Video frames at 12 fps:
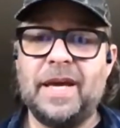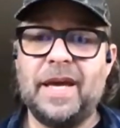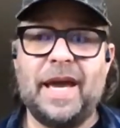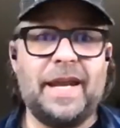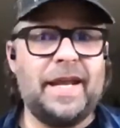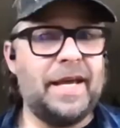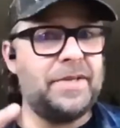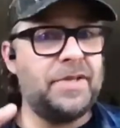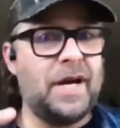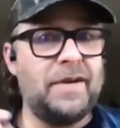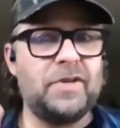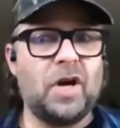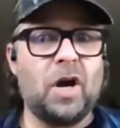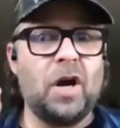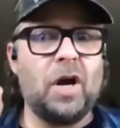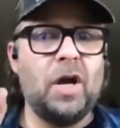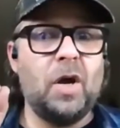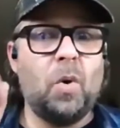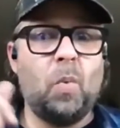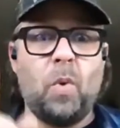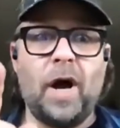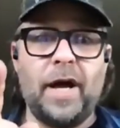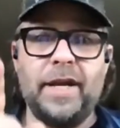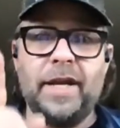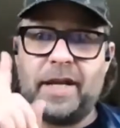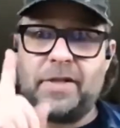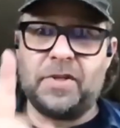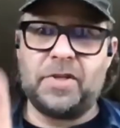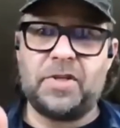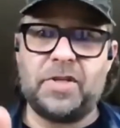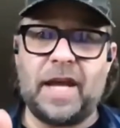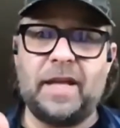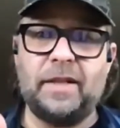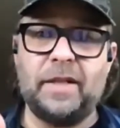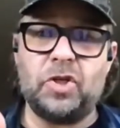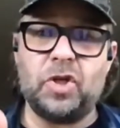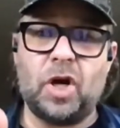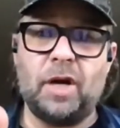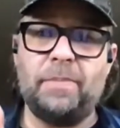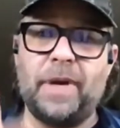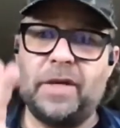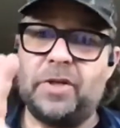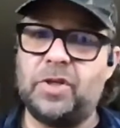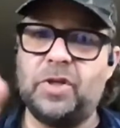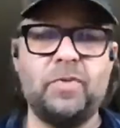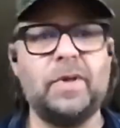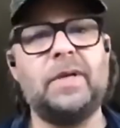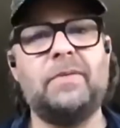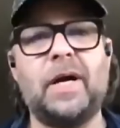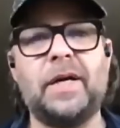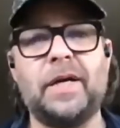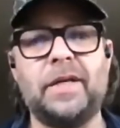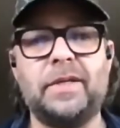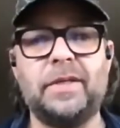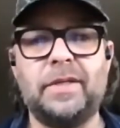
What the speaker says: And his knives are 1, insanely sharp, and 2, really rugged.